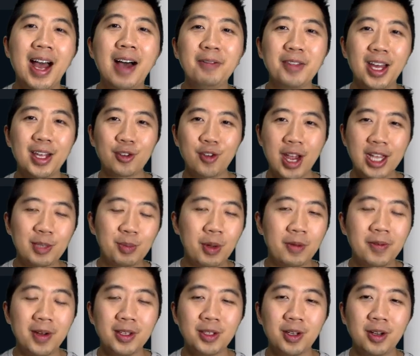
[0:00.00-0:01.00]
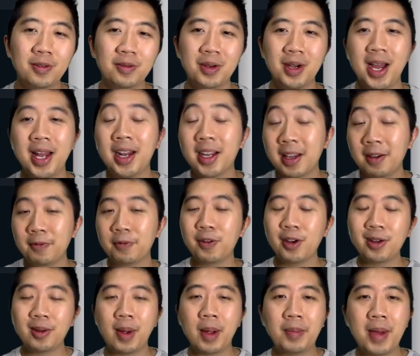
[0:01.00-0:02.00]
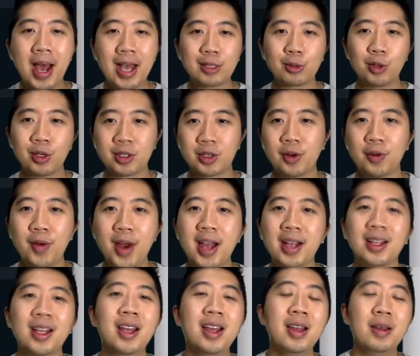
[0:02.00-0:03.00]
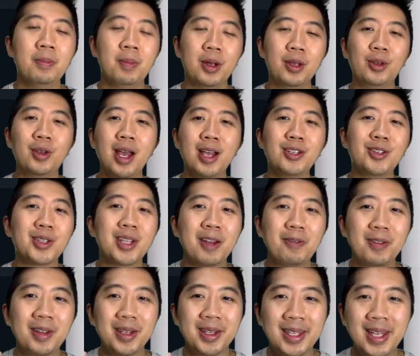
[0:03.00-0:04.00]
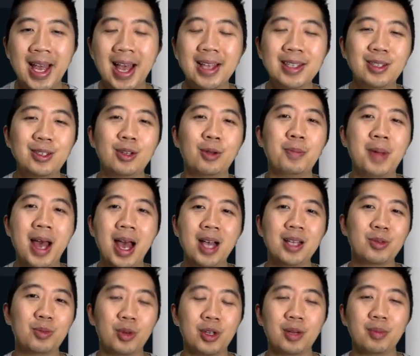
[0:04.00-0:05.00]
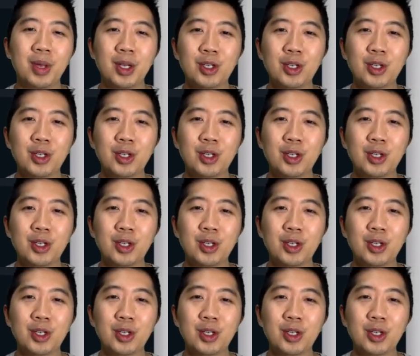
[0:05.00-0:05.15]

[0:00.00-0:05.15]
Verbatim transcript: after I transferred funds over, and then confirmed that my password is correct. But you guys should definitely test your password to